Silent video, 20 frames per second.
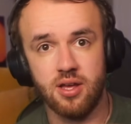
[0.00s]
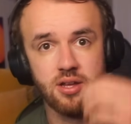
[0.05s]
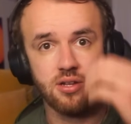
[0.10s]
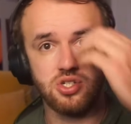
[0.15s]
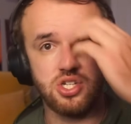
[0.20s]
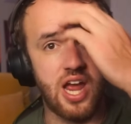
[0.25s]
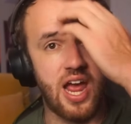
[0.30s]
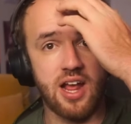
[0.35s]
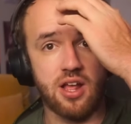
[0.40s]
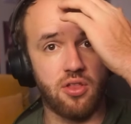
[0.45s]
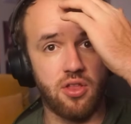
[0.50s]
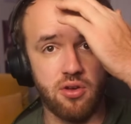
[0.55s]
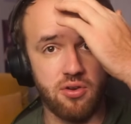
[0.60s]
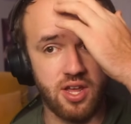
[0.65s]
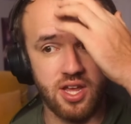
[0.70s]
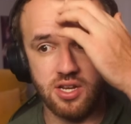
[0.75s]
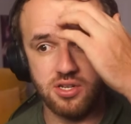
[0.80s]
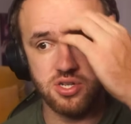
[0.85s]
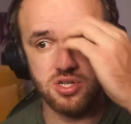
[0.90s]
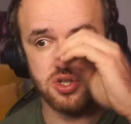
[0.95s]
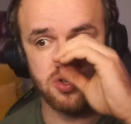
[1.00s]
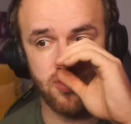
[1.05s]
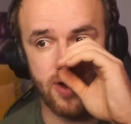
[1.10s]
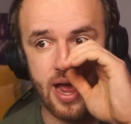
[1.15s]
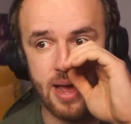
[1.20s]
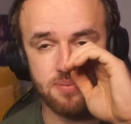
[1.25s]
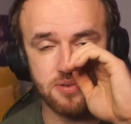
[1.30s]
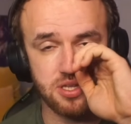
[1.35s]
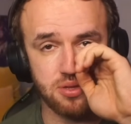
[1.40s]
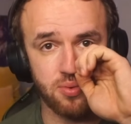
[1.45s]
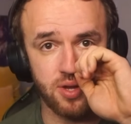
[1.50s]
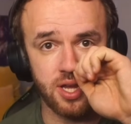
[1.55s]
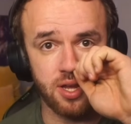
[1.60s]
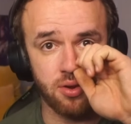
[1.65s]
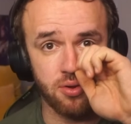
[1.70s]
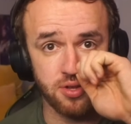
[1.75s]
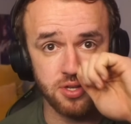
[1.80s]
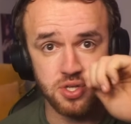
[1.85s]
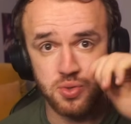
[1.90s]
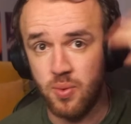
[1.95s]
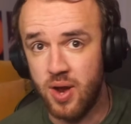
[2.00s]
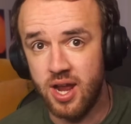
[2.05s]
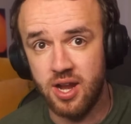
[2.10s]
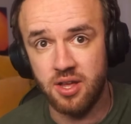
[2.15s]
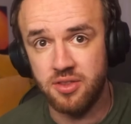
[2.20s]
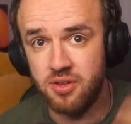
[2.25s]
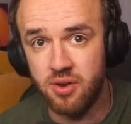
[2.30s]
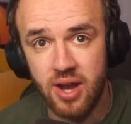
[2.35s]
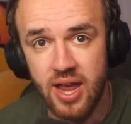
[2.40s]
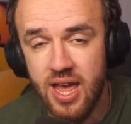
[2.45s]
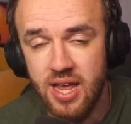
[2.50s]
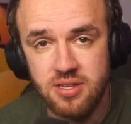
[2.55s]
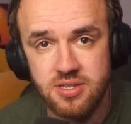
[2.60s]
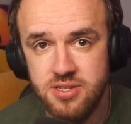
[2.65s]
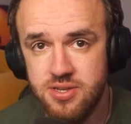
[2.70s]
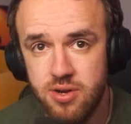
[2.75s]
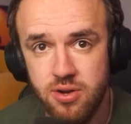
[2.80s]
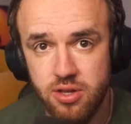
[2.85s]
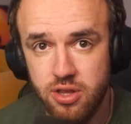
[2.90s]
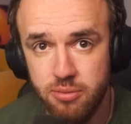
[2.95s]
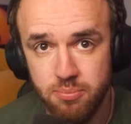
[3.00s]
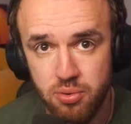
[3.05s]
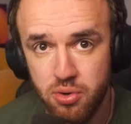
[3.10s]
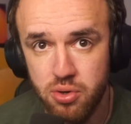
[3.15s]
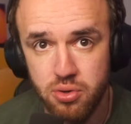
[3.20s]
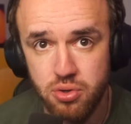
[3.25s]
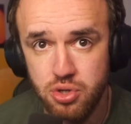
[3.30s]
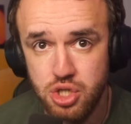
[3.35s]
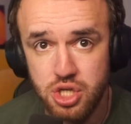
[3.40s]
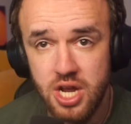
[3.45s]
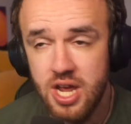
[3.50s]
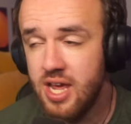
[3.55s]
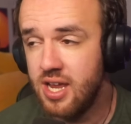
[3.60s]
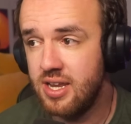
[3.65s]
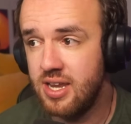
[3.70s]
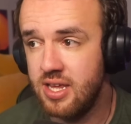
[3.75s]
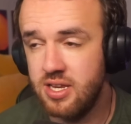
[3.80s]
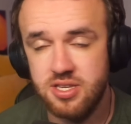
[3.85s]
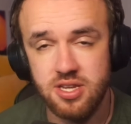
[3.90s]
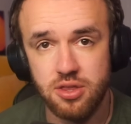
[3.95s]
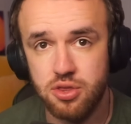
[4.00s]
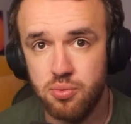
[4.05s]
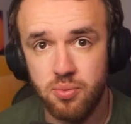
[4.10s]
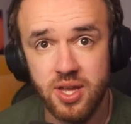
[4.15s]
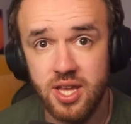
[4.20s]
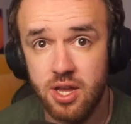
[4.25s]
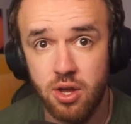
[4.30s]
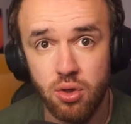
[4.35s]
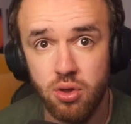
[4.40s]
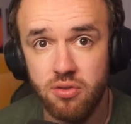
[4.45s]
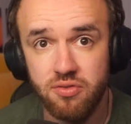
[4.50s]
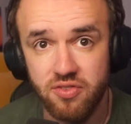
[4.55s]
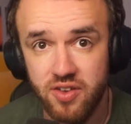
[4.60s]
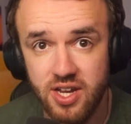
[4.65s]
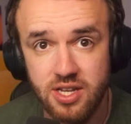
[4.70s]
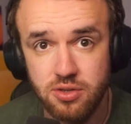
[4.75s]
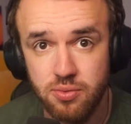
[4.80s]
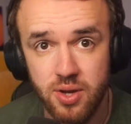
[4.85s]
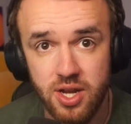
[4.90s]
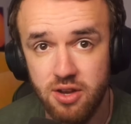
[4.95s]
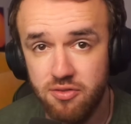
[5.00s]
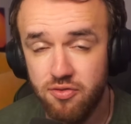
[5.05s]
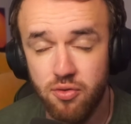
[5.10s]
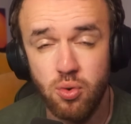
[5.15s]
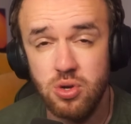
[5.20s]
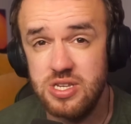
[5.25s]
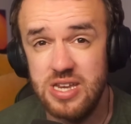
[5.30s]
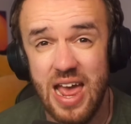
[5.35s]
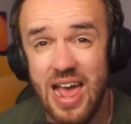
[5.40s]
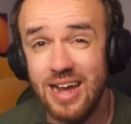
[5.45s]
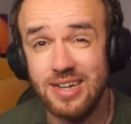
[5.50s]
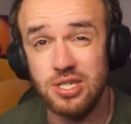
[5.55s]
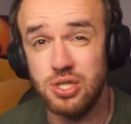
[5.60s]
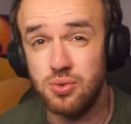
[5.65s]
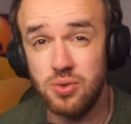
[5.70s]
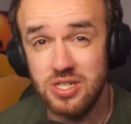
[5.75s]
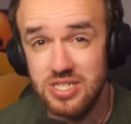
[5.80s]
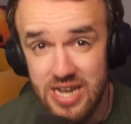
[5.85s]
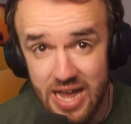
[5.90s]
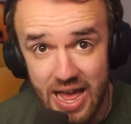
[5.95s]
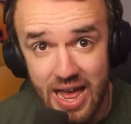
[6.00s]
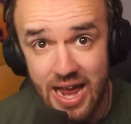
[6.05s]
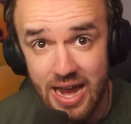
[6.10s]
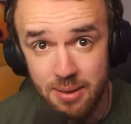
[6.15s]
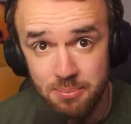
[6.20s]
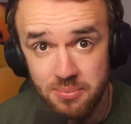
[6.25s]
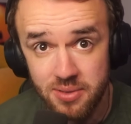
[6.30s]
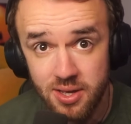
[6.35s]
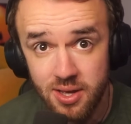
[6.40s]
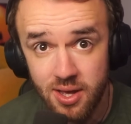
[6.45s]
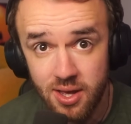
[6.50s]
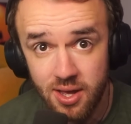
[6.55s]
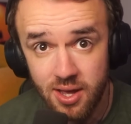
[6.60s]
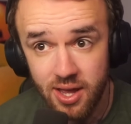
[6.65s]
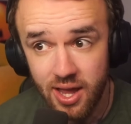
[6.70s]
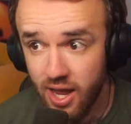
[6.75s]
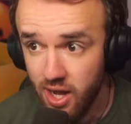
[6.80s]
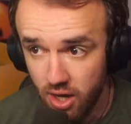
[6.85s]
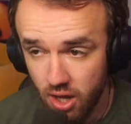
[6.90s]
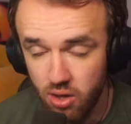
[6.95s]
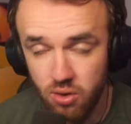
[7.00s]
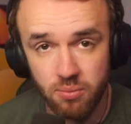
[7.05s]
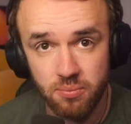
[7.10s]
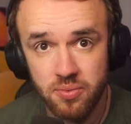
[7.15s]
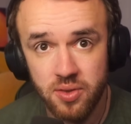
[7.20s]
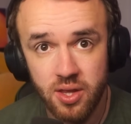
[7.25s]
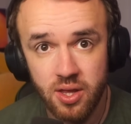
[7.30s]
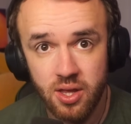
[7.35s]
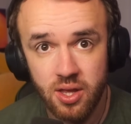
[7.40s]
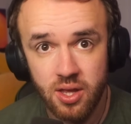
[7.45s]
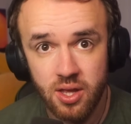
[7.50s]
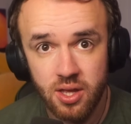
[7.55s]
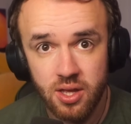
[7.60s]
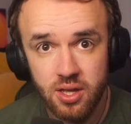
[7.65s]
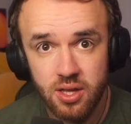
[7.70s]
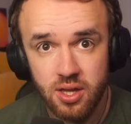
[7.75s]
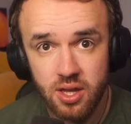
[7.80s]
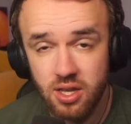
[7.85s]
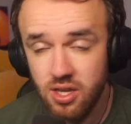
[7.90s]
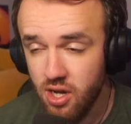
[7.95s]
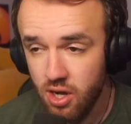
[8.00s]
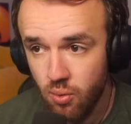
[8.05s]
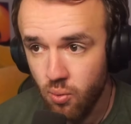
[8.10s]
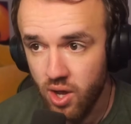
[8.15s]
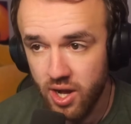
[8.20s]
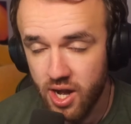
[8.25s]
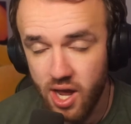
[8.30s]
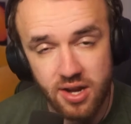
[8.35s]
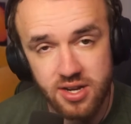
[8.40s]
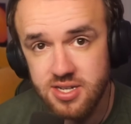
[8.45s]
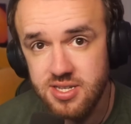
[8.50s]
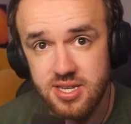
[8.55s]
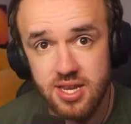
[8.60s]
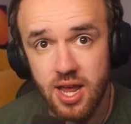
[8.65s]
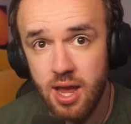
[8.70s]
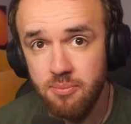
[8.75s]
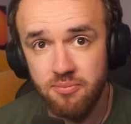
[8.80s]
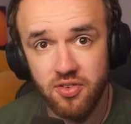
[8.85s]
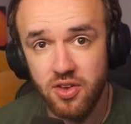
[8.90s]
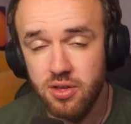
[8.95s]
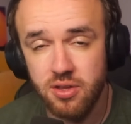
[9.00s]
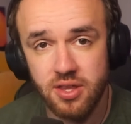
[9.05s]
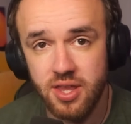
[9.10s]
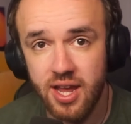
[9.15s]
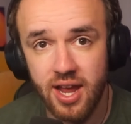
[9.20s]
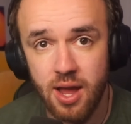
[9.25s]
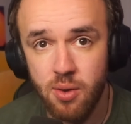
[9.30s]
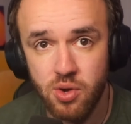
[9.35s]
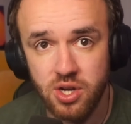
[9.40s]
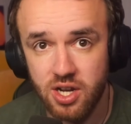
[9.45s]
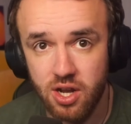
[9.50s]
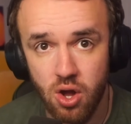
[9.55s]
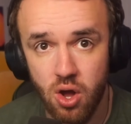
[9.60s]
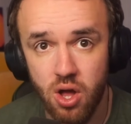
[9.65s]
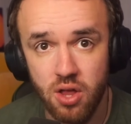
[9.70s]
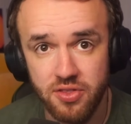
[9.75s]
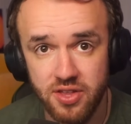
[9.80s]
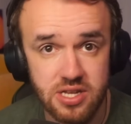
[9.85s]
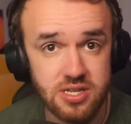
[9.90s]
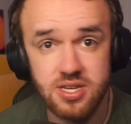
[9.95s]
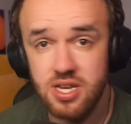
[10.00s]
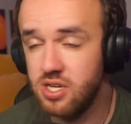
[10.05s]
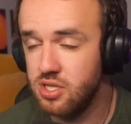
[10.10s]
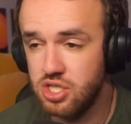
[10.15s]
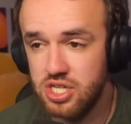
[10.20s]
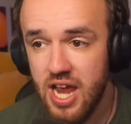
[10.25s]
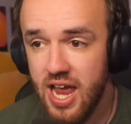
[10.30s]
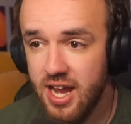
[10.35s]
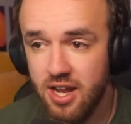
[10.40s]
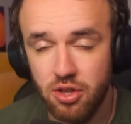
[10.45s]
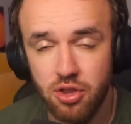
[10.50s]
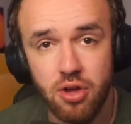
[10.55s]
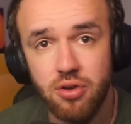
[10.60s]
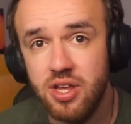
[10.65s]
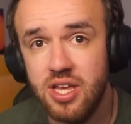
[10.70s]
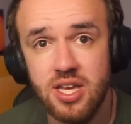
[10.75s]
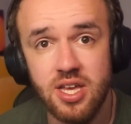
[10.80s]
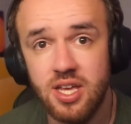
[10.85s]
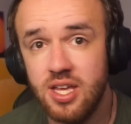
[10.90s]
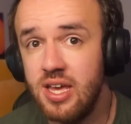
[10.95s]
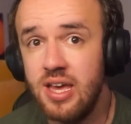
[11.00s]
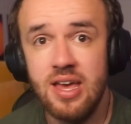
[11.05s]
Jagiellonia just drops 3 goals right on their head, and Cercle Bruges needs a 3-goal victory to force extra time at home. And you know what? Honestly, I'm feeling like I want to call this. Jagiellonia